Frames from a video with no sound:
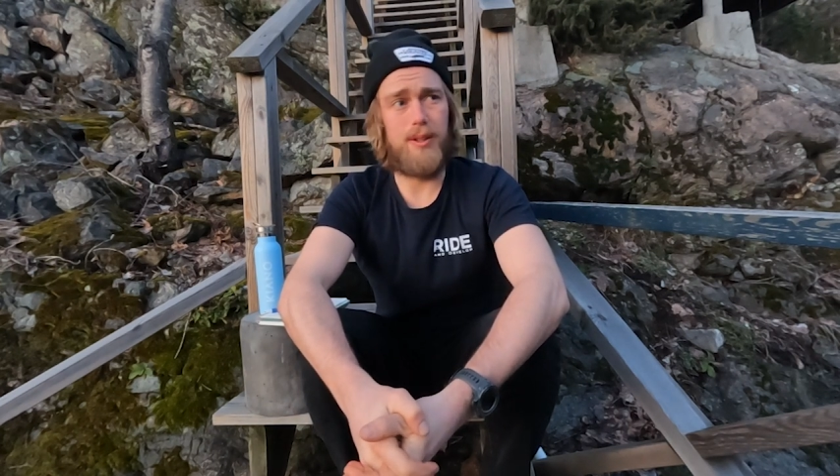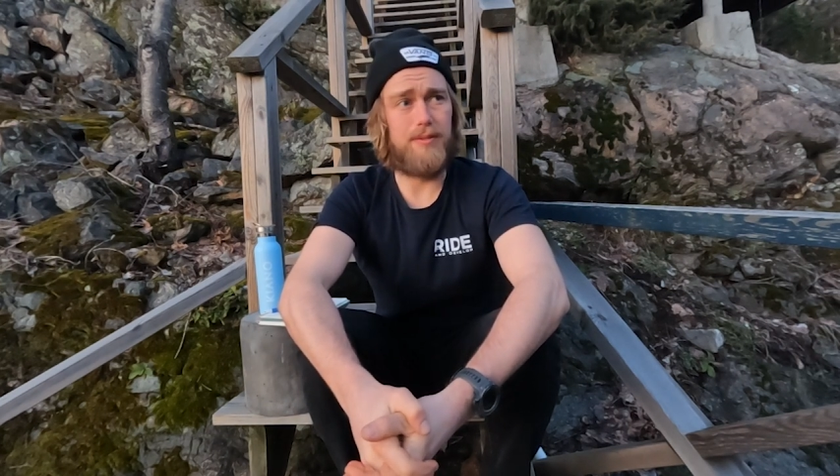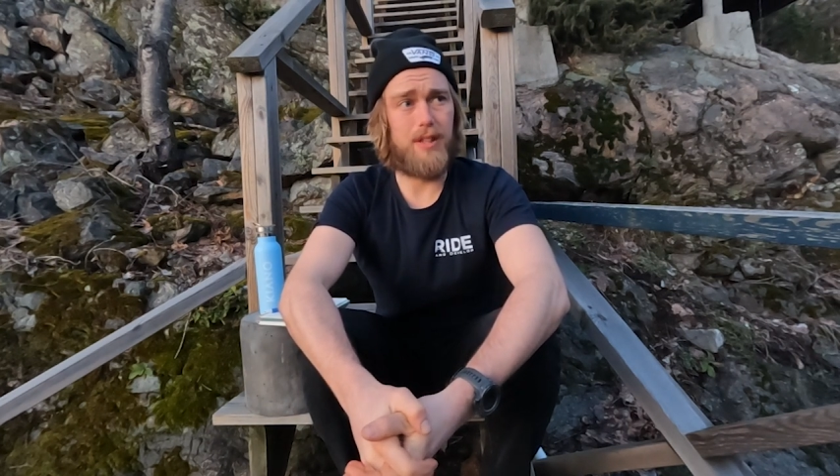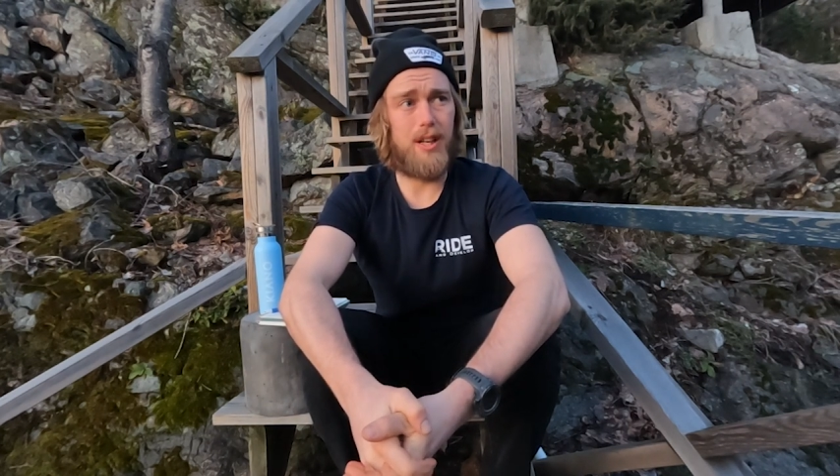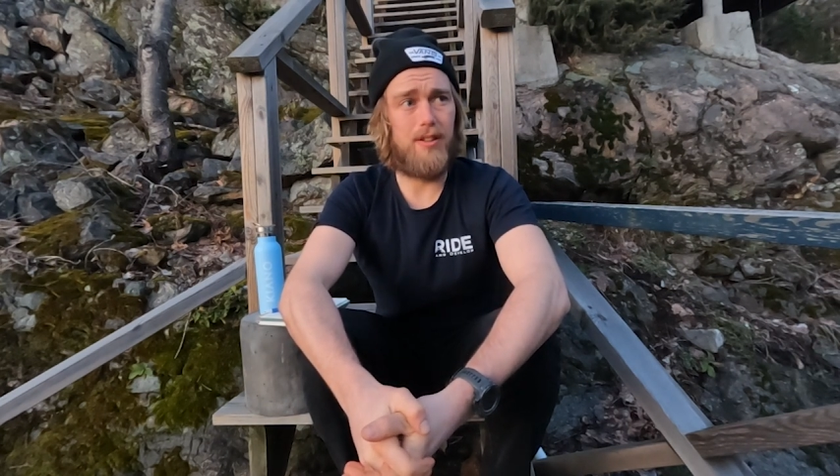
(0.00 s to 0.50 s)

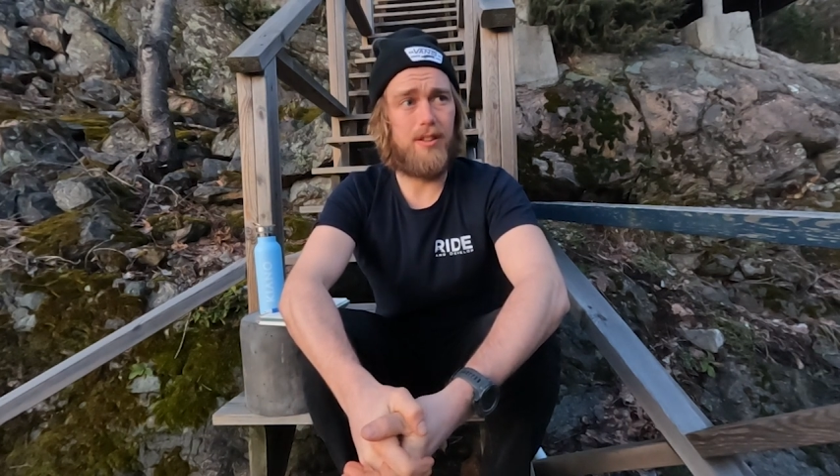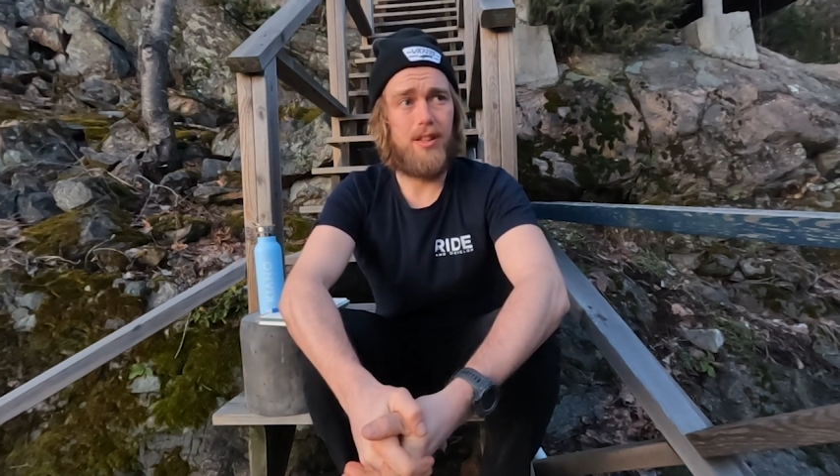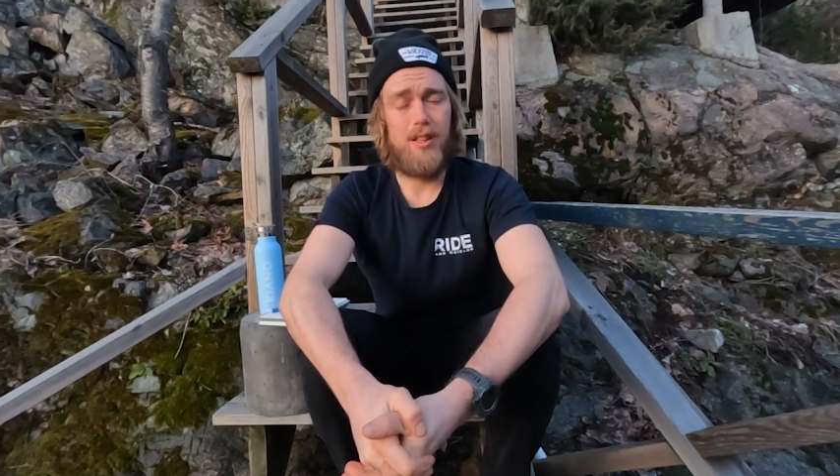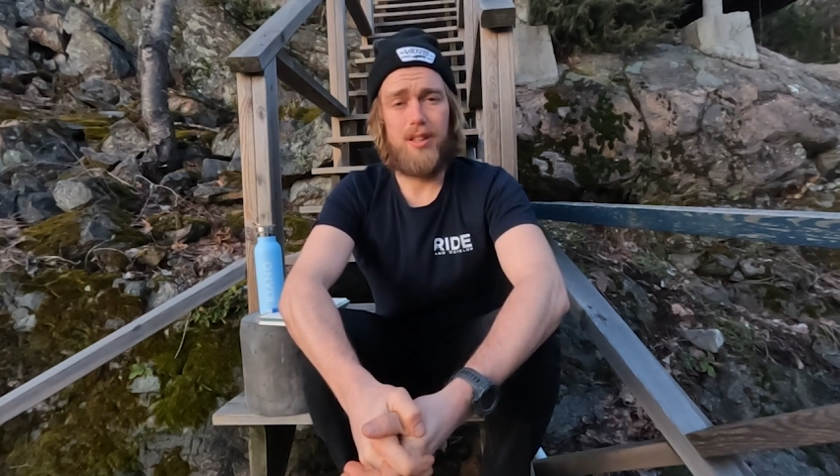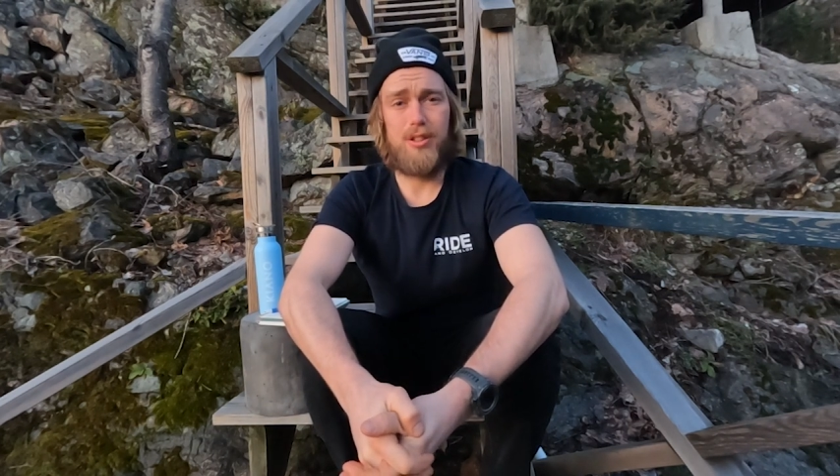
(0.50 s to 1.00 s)
they've done,
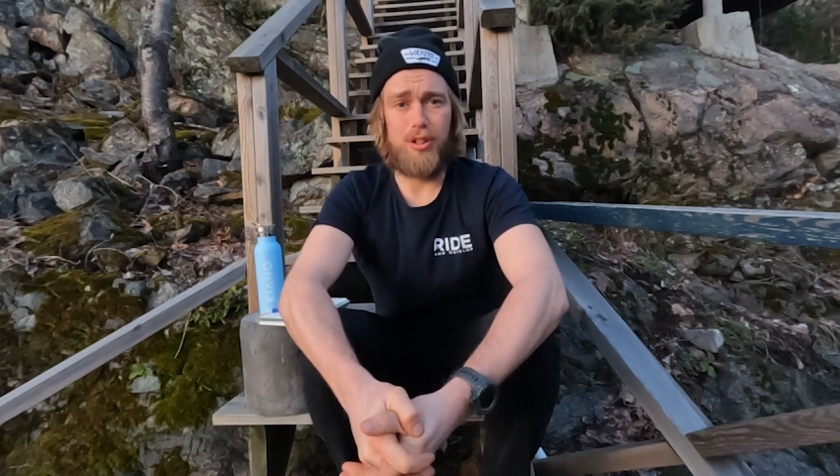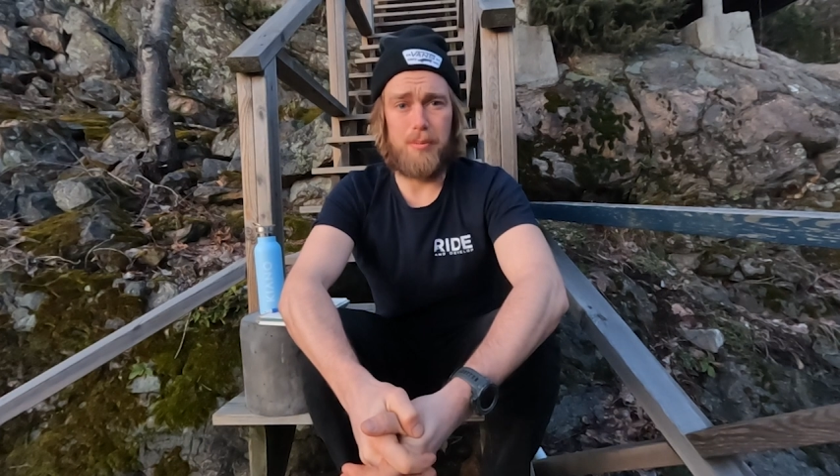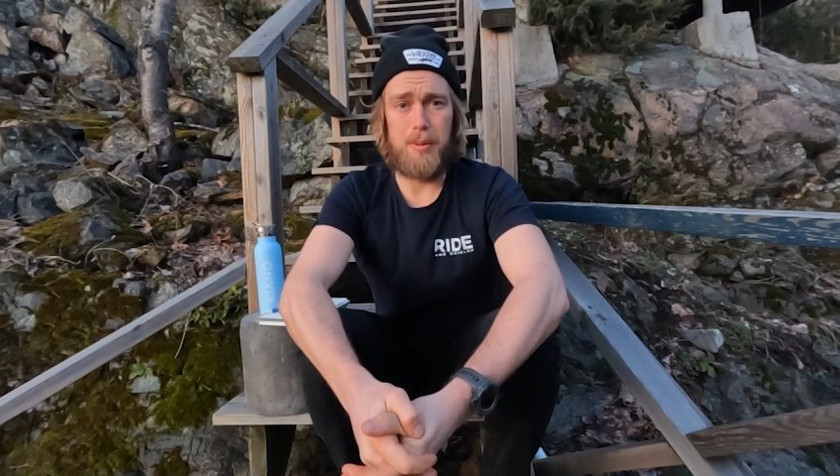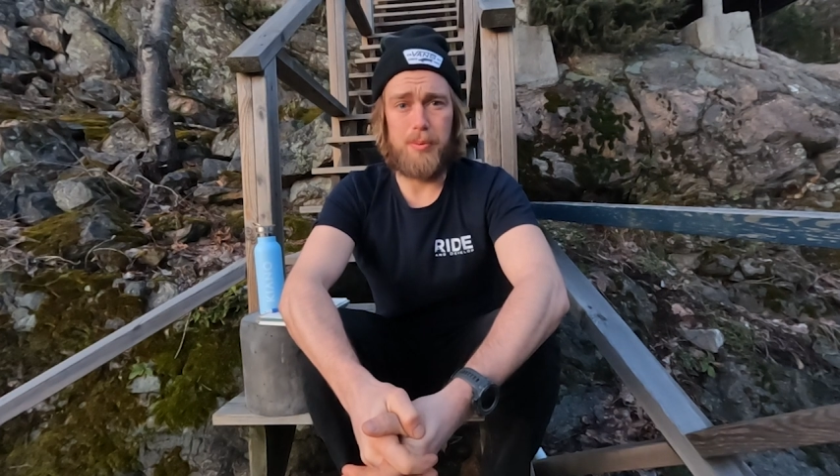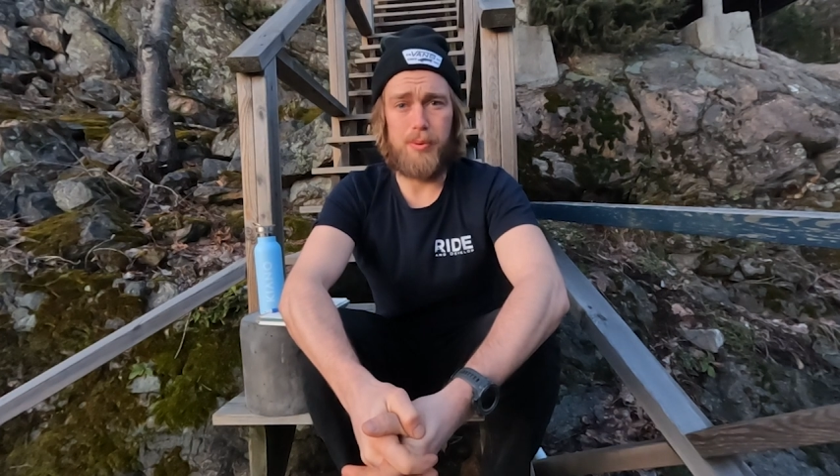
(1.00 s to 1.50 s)
show
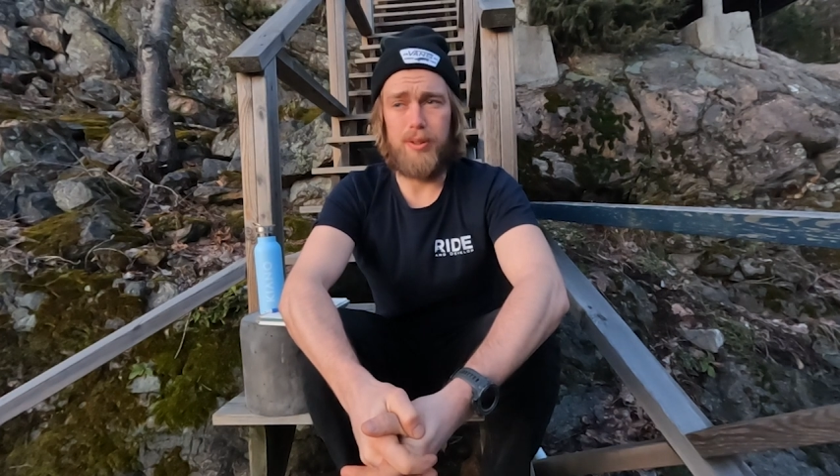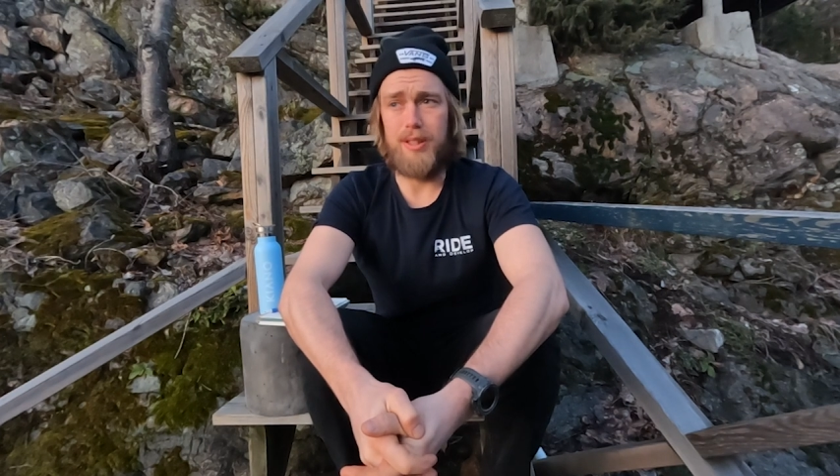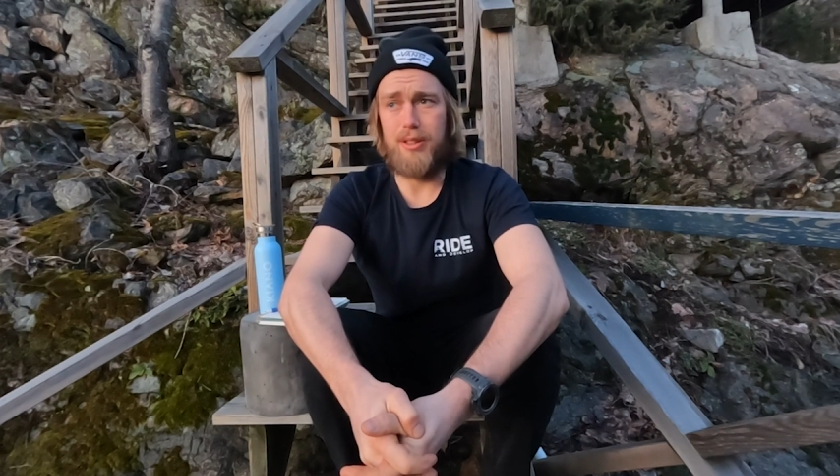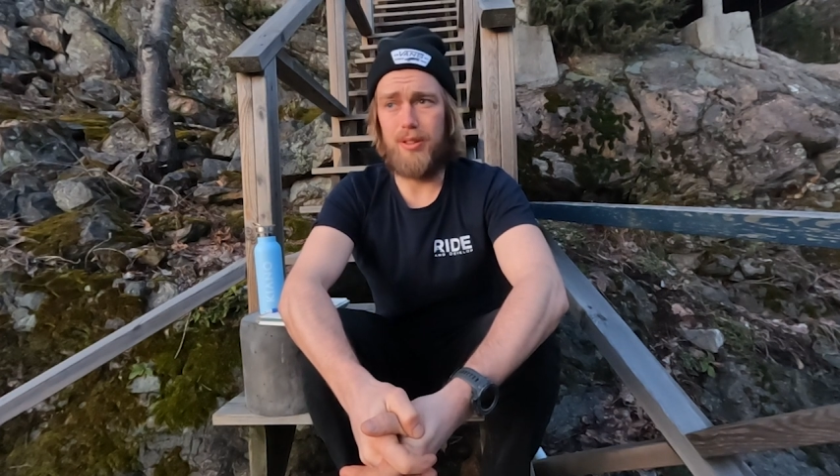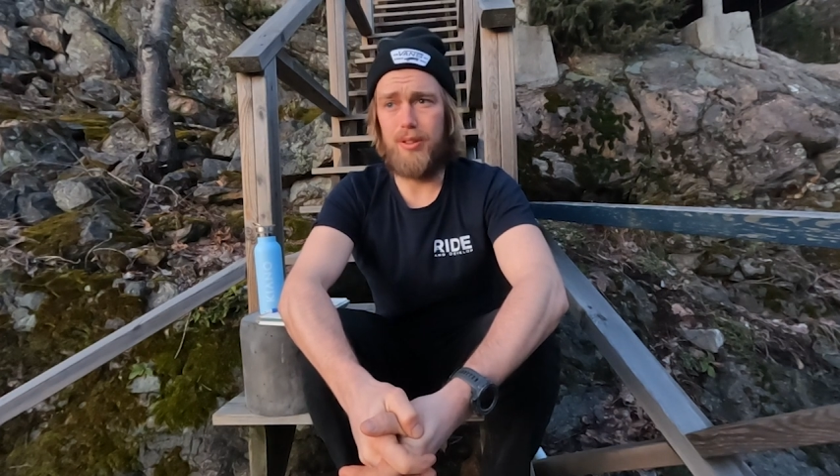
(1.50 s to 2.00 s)
people what
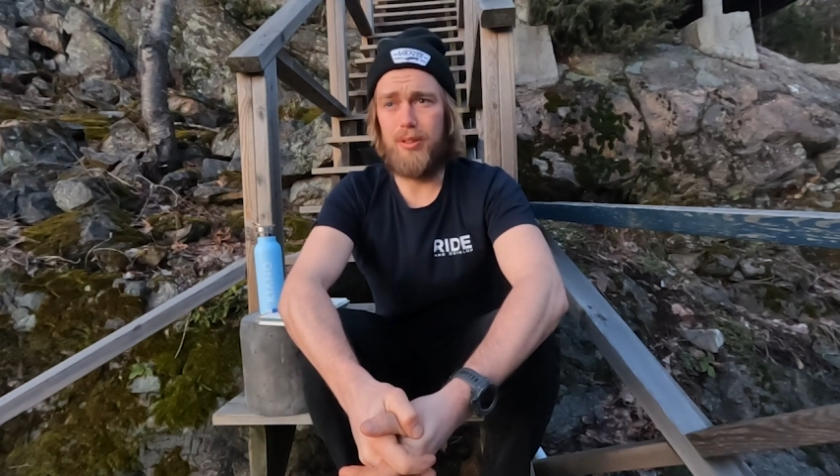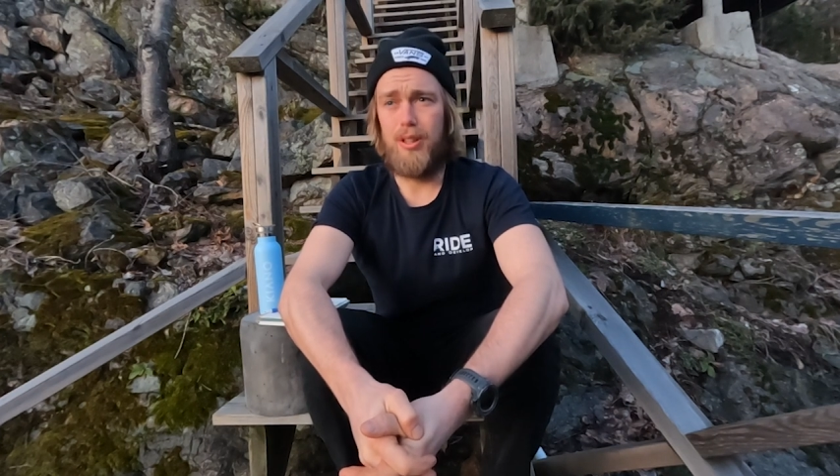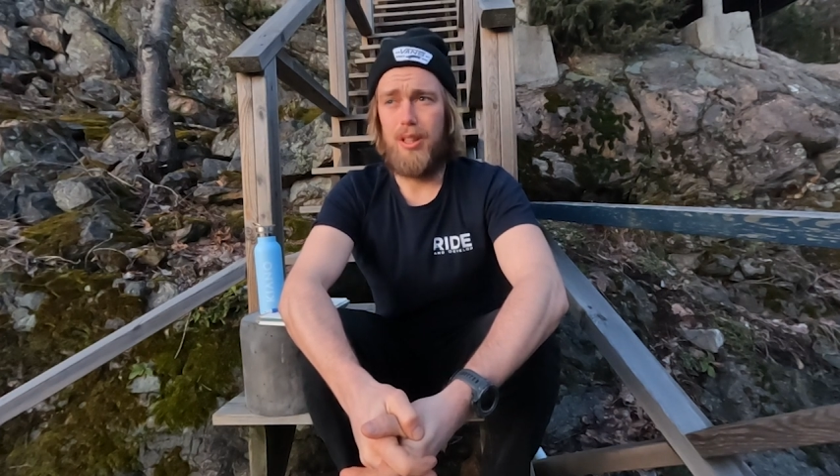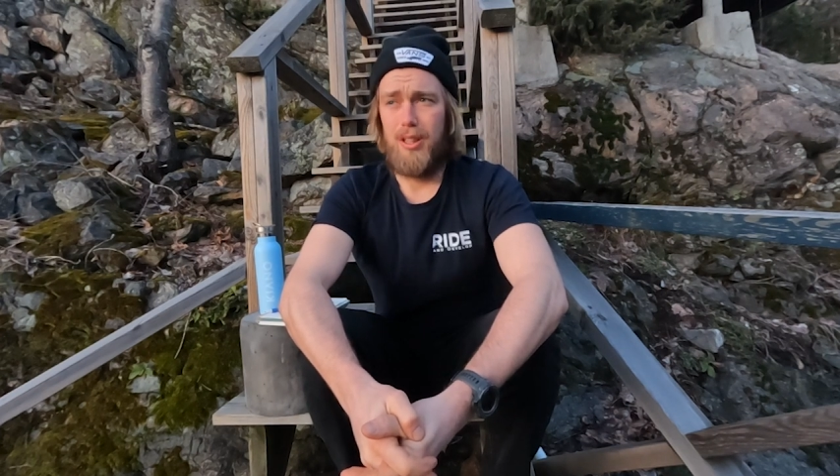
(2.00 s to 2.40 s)
they do,